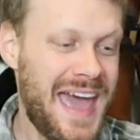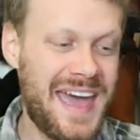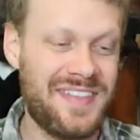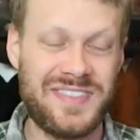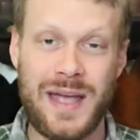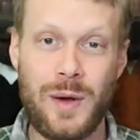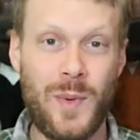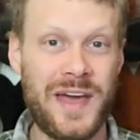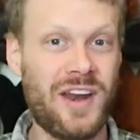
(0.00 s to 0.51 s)

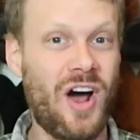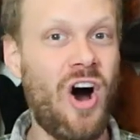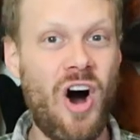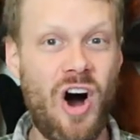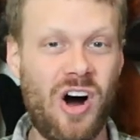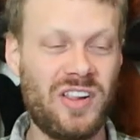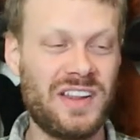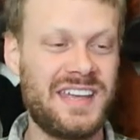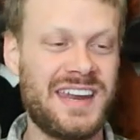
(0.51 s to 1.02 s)
And they went
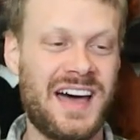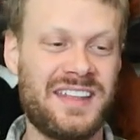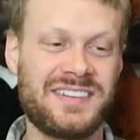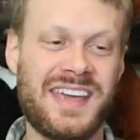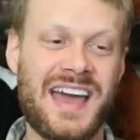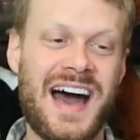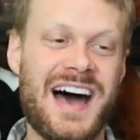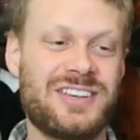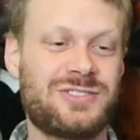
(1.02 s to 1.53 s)
all in on
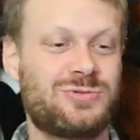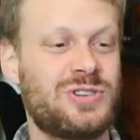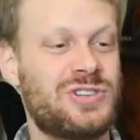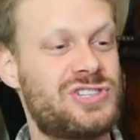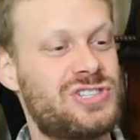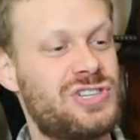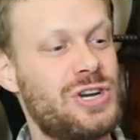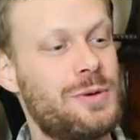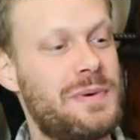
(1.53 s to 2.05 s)
the
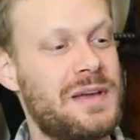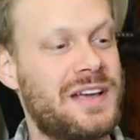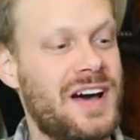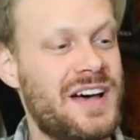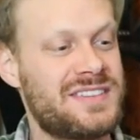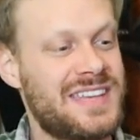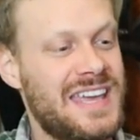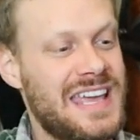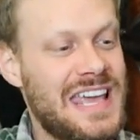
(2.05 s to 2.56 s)
ostrich too
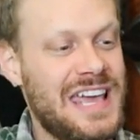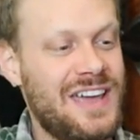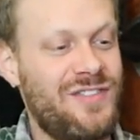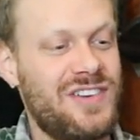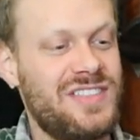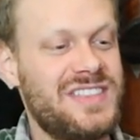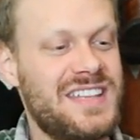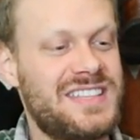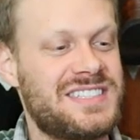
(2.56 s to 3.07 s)
because
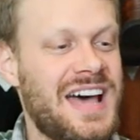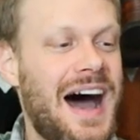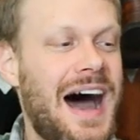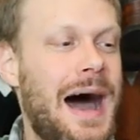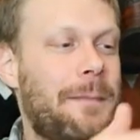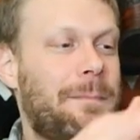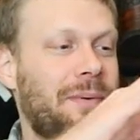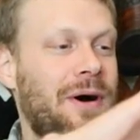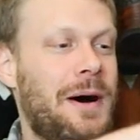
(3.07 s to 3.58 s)
even the
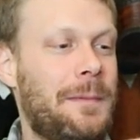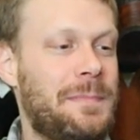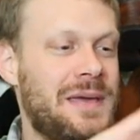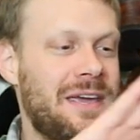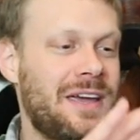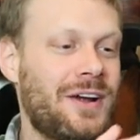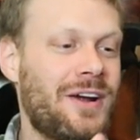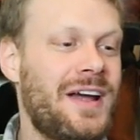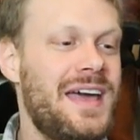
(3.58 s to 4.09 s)
top up
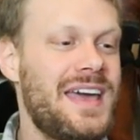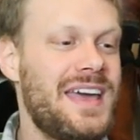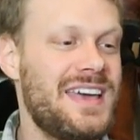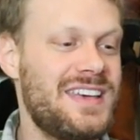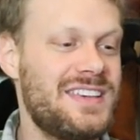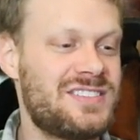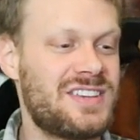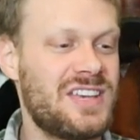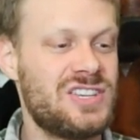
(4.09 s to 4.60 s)
here
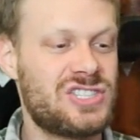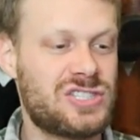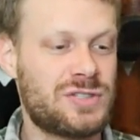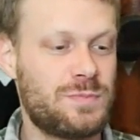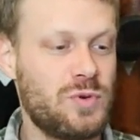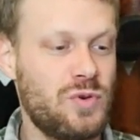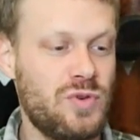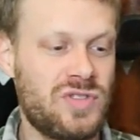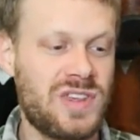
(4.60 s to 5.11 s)
is
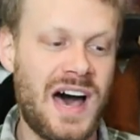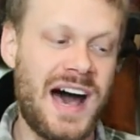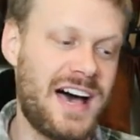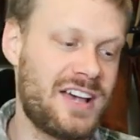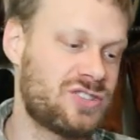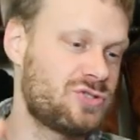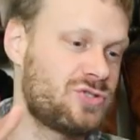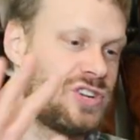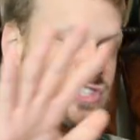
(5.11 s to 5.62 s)
smooth
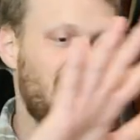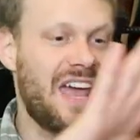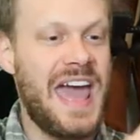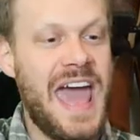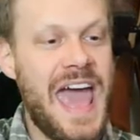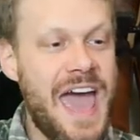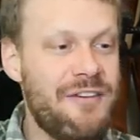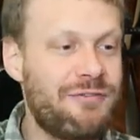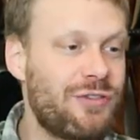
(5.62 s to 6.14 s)
ostrich
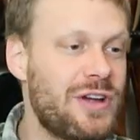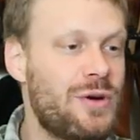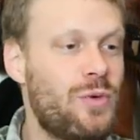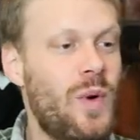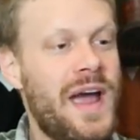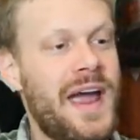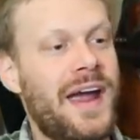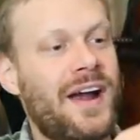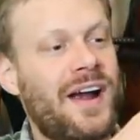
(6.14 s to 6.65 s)

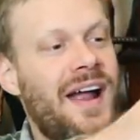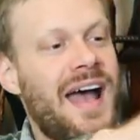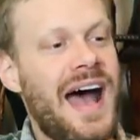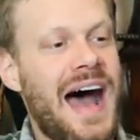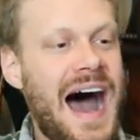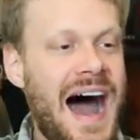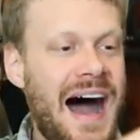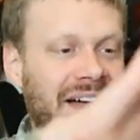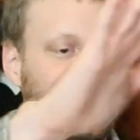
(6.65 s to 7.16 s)
everywhere
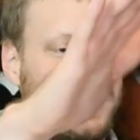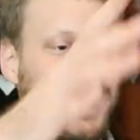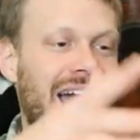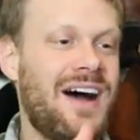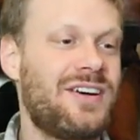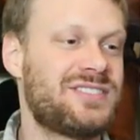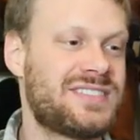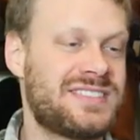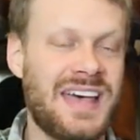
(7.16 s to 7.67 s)
on the
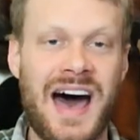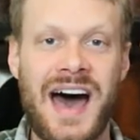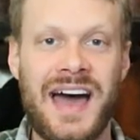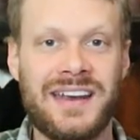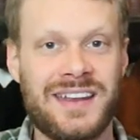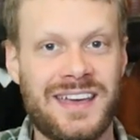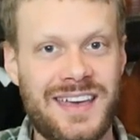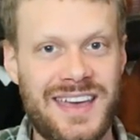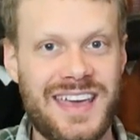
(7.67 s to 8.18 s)

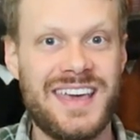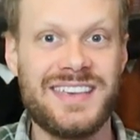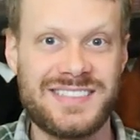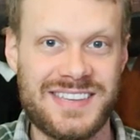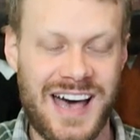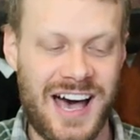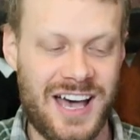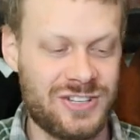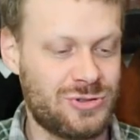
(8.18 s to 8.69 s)
outside
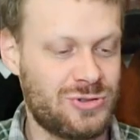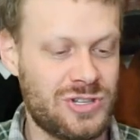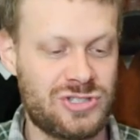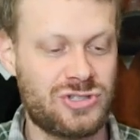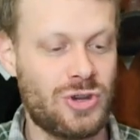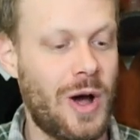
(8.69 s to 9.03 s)
is Ostrich.